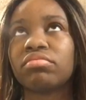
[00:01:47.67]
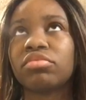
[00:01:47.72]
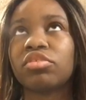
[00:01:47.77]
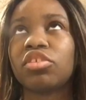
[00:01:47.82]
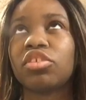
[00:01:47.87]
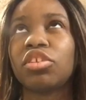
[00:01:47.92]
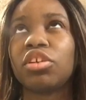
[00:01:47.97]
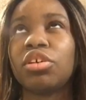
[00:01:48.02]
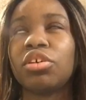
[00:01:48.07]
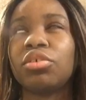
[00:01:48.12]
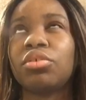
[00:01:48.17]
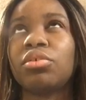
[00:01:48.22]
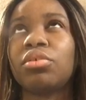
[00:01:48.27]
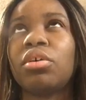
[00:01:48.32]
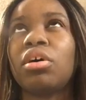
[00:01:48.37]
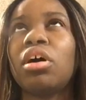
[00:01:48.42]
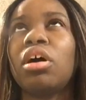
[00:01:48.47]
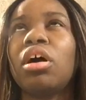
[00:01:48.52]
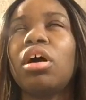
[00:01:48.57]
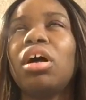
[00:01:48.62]

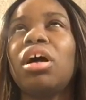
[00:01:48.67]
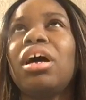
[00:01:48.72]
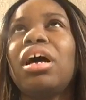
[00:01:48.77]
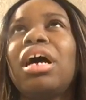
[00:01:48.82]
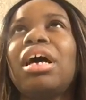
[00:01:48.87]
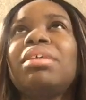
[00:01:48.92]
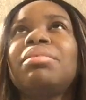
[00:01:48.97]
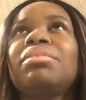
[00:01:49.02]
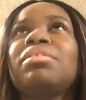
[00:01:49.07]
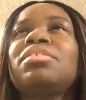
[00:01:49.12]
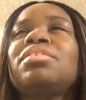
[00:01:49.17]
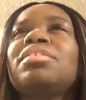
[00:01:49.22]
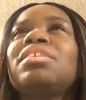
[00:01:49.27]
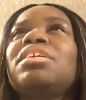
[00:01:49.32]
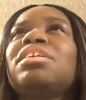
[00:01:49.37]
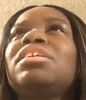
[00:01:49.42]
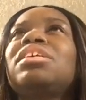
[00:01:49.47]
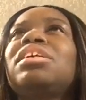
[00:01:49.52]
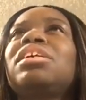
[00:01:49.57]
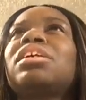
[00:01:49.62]
So I will
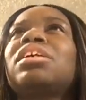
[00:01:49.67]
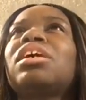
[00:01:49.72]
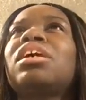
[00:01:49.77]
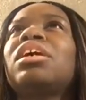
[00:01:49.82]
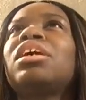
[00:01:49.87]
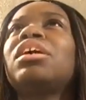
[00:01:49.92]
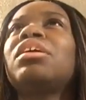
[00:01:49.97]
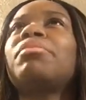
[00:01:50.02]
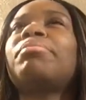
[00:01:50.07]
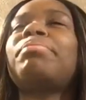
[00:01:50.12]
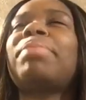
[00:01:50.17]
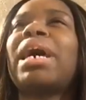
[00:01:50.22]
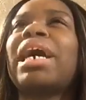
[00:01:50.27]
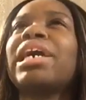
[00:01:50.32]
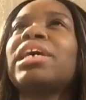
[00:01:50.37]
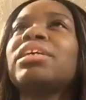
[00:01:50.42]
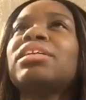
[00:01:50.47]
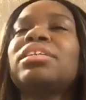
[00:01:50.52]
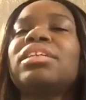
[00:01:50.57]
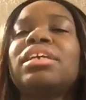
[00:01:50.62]
say, like,
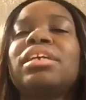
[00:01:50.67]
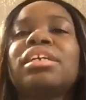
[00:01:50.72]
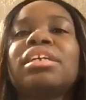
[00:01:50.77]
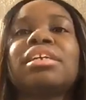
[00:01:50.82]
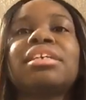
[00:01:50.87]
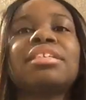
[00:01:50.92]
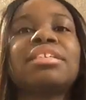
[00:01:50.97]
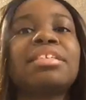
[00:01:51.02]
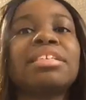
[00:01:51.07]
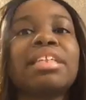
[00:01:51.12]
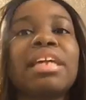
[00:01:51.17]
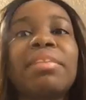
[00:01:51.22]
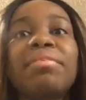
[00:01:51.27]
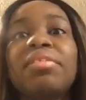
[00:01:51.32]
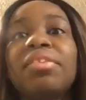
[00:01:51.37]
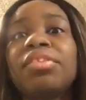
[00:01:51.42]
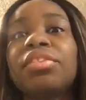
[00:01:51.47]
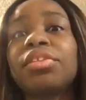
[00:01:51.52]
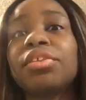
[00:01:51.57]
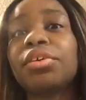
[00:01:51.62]
back in, like,
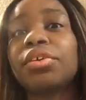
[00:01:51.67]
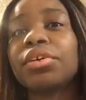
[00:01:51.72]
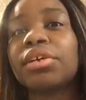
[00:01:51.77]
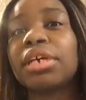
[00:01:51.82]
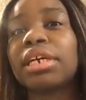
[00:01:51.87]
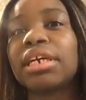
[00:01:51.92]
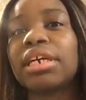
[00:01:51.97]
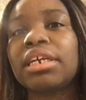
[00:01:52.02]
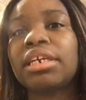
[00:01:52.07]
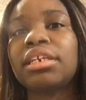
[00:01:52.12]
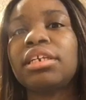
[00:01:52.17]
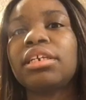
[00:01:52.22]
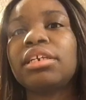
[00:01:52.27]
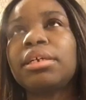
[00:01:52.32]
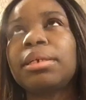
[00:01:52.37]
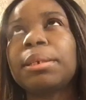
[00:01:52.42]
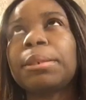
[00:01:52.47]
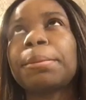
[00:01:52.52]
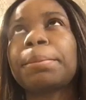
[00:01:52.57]
7th grade,